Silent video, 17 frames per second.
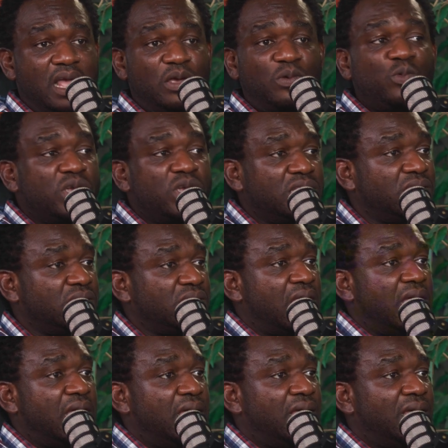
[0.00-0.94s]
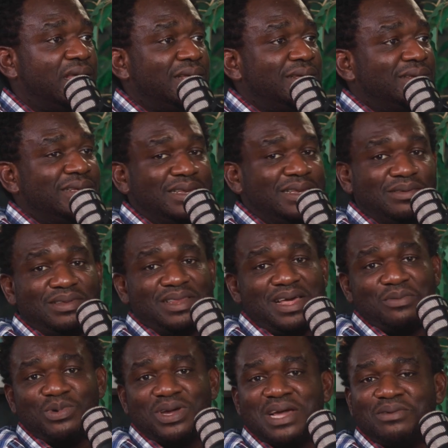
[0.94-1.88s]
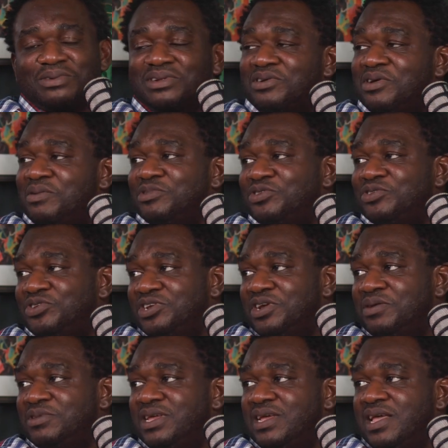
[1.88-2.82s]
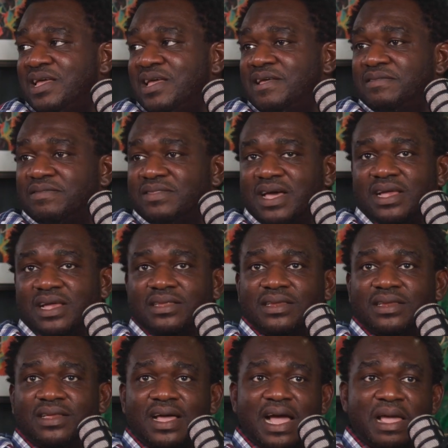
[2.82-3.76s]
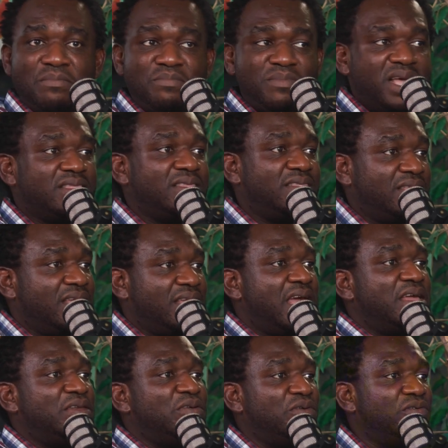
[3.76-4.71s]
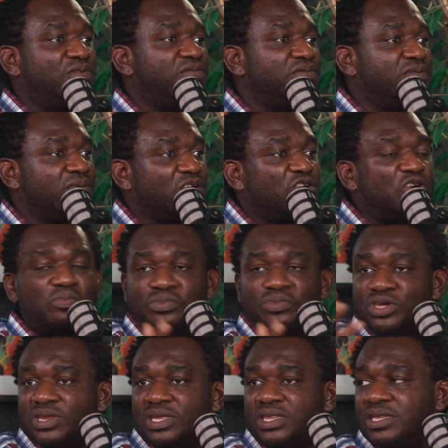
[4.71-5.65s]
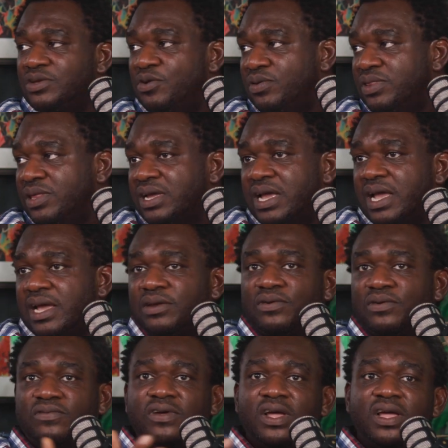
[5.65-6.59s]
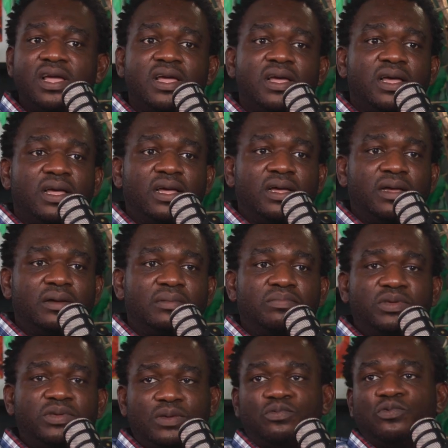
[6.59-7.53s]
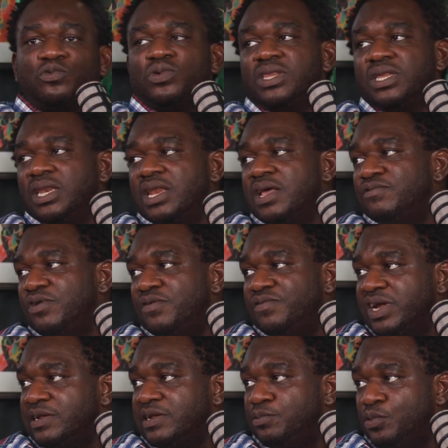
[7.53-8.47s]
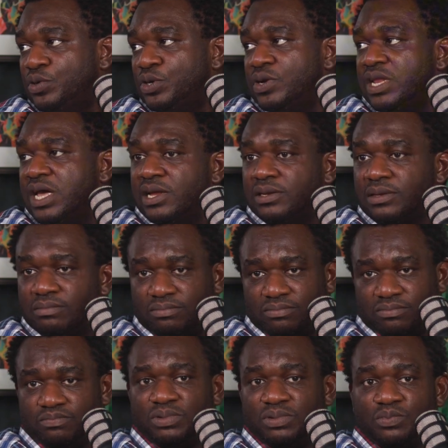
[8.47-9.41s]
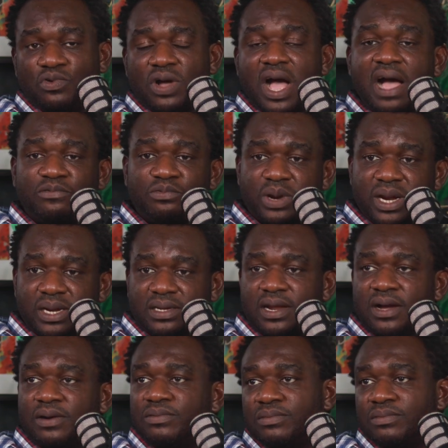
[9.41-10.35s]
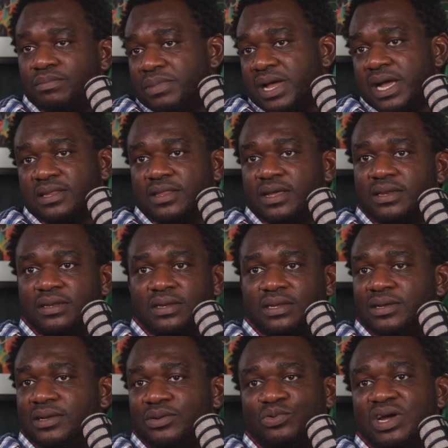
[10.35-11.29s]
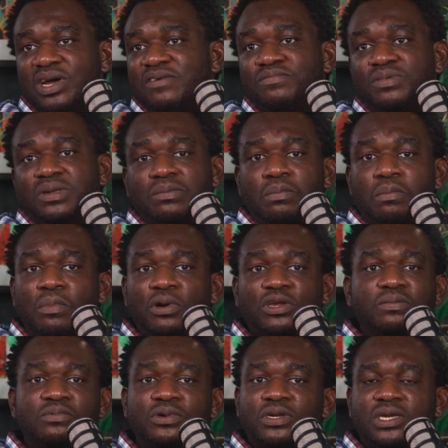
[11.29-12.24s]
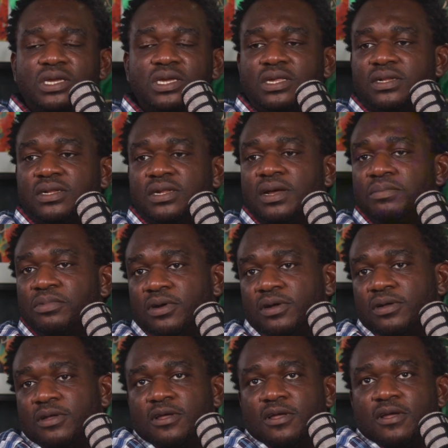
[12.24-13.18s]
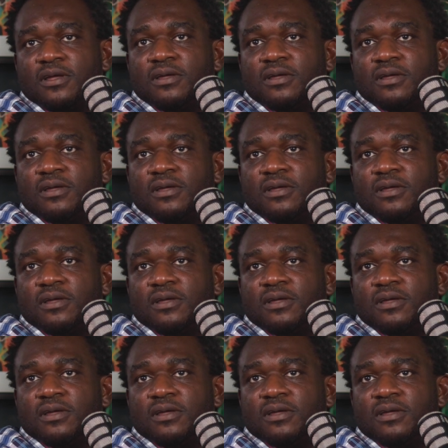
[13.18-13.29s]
I wish, that when I was coming to Germany, that I met the kind of community or the kind of people with the level of exposure that people have right now. Back then, it would have been much, much easier. But,